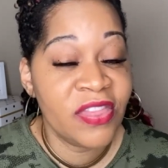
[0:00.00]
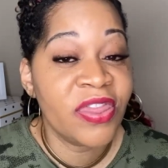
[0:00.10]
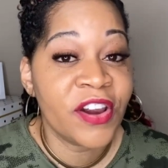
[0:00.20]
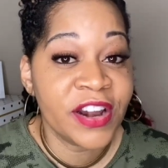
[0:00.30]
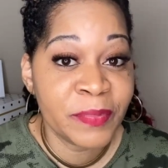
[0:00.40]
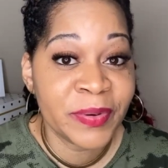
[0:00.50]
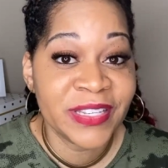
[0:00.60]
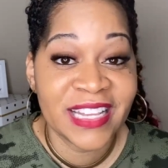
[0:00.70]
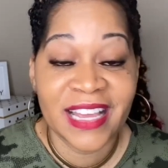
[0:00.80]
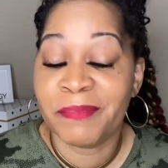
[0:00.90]

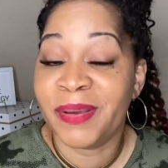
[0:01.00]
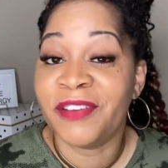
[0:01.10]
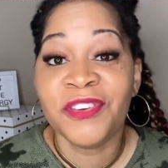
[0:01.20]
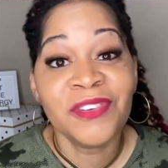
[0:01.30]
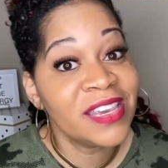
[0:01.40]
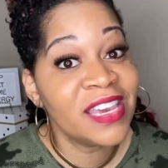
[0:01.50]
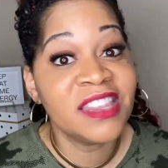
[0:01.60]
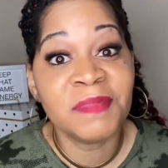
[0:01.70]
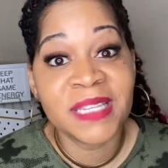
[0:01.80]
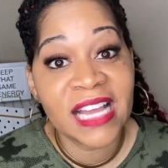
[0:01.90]
30%, but if you can get them
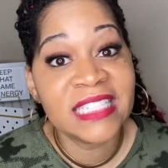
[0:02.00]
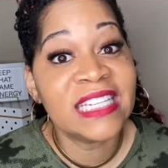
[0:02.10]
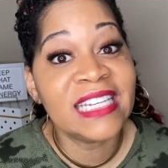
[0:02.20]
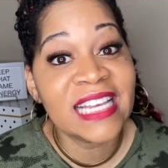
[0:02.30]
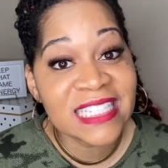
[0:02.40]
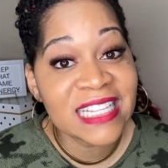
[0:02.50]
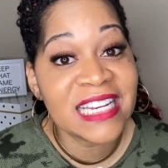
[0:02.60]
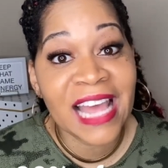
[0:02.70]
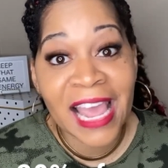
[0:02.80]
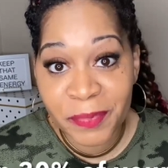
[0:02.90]
down to less than
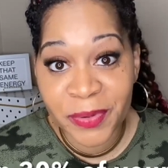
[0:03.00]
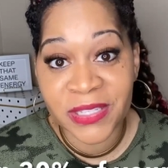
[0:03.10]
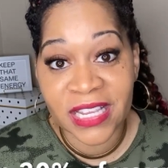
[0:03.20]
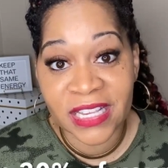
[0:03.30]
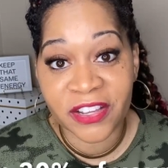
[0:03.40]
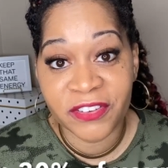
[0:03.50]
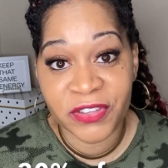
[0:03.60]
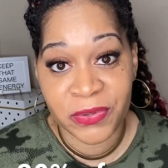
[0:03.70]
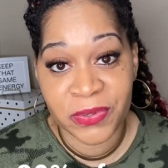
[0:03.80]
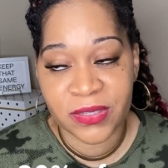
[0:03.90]
9% of
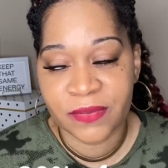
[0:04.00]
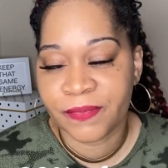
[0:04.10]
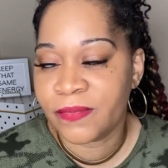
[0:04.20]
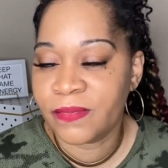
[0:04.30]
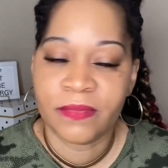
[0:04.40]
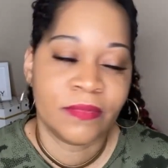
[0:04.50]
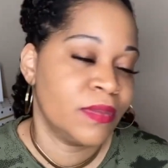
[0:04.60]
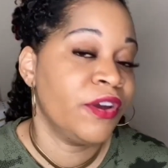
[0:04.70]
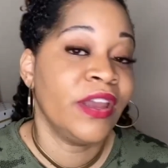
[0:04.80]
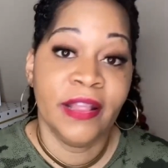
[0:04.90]
use, you're
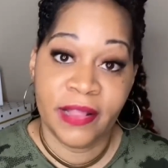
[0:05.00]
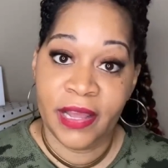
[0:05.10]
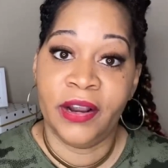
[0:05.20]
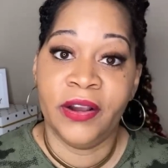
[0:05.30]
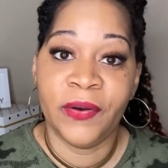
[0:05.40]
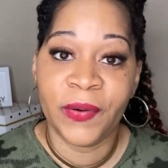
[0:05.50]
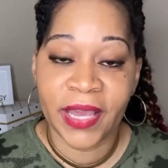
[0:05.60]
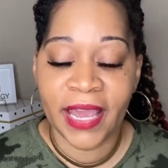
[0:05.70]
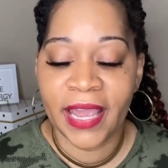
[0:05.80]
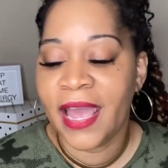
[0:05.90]
in there,
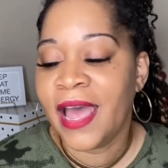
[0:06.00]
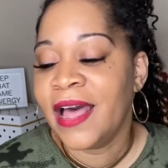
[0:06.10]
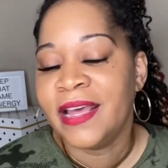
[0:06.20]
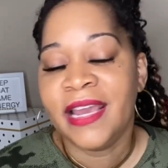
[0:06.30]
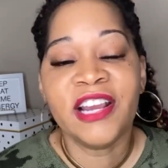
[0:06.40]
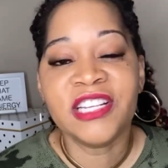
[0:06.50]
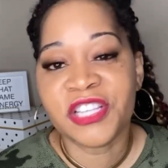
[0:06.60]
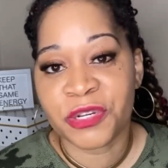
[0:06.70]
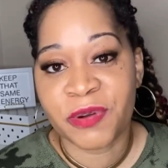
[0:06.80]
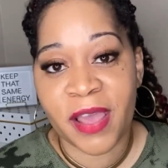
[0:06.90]
okay? Here's the
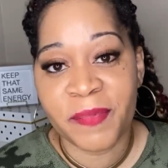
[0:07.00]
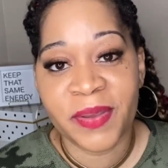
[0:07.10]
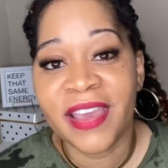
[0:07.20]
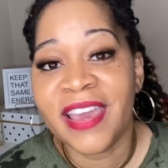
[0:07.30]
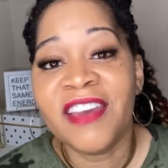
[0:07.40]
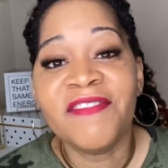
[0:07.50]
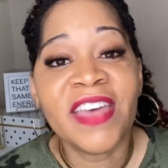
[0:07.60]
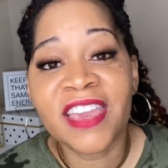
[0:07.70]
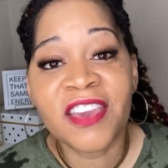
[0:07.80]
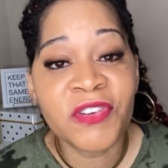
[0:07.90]
trap. If they
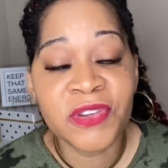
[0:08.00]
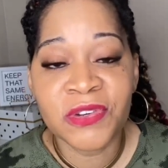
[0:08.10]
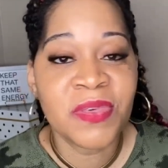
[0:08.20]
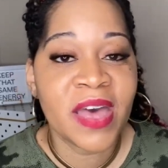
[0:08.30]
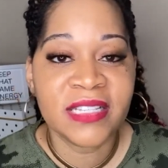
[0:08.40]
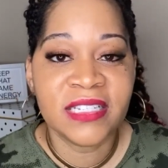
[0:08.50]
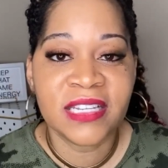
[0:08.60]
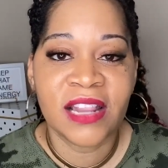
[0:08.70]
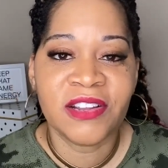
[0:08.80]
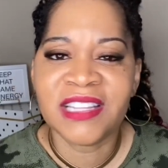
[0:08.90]
give you
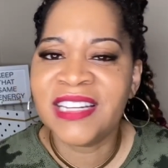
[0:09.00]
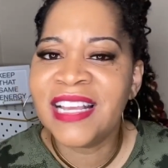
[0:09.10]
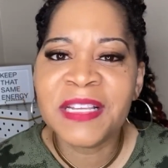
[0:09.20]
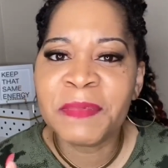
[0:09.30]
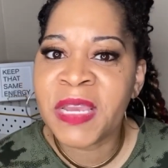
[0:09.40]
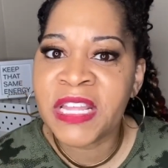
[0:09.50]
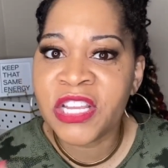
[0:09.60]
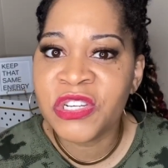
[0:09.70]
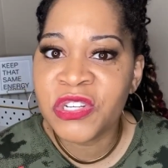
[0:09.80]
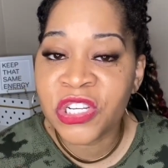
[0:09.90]
$2,000, that doesn't mean that you
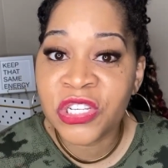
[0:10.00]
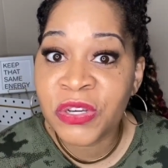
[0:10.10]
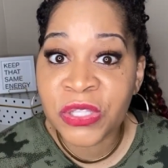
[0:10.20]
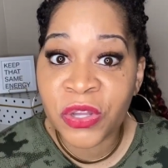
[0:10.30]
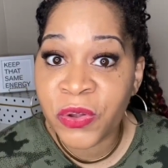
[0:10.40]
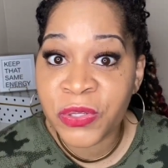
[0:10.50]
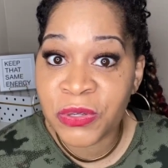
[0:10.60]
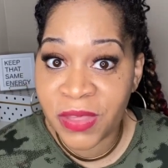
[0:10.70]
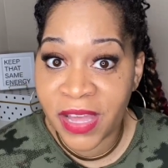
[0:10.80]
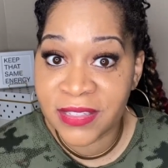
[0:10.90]
should use the whole
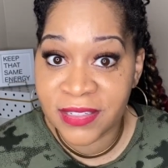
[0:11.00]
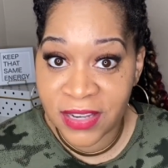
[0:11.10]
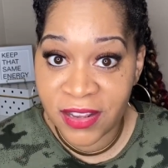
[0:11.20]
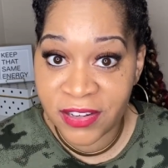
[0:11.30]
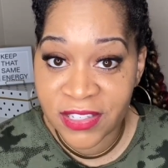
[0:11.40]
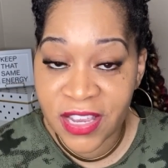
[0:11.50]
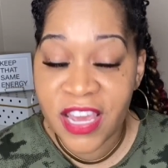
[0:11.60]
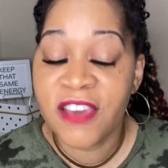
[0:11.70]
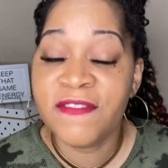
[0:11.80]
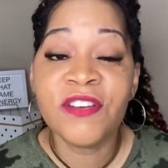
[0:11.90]
$2,000. If
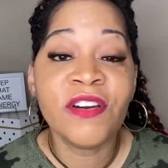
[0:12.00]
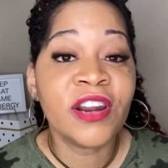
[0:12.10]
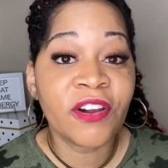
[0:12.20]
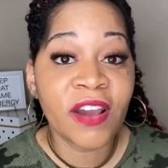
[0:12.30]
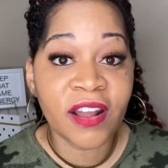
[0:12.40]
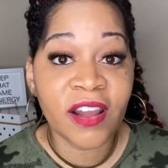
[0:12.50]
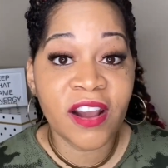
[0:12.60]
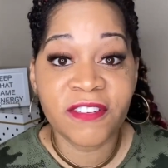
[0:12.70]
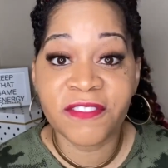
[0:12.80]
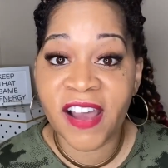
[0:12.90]
you get a credit card for
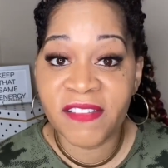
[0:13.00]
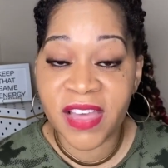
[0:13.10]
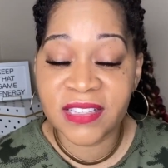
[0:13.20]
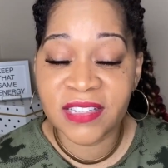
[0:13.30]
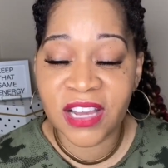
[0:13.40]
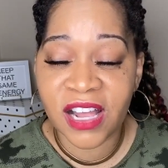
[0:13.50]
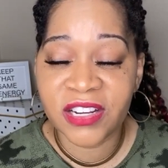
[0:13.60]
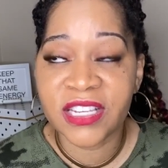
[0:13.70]
$5,000